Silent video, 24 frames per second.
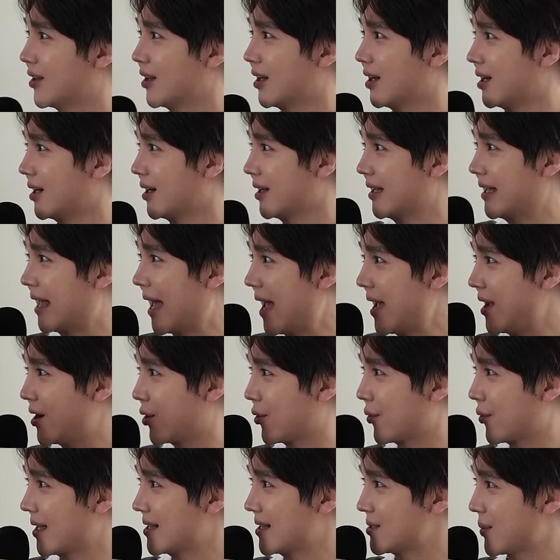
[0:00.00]
the gay
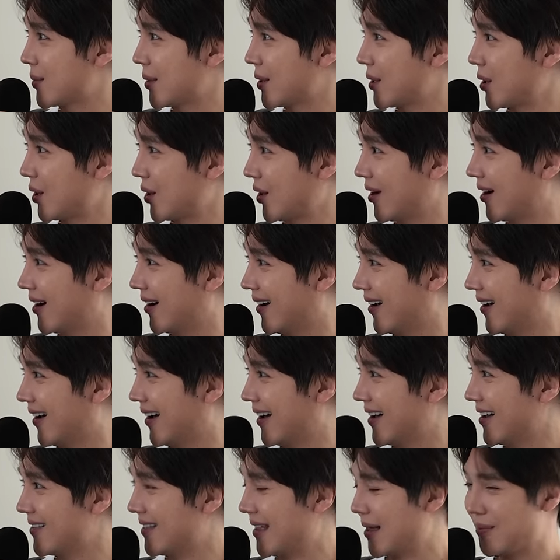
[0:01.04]
Korean Twitter.
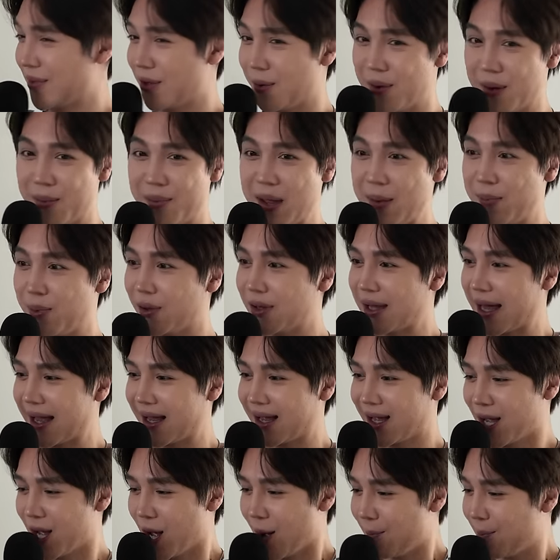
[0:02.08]
There there be people
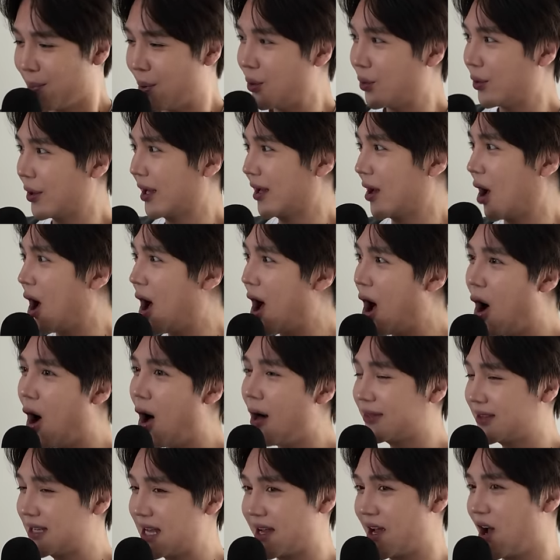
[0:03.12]
like pulling
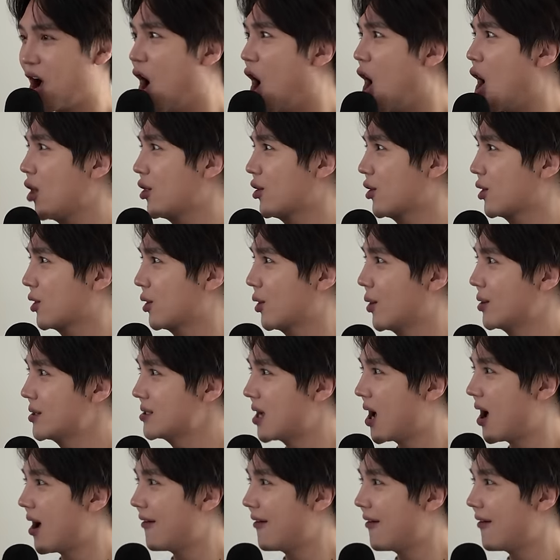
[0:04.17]
all taking all their clothes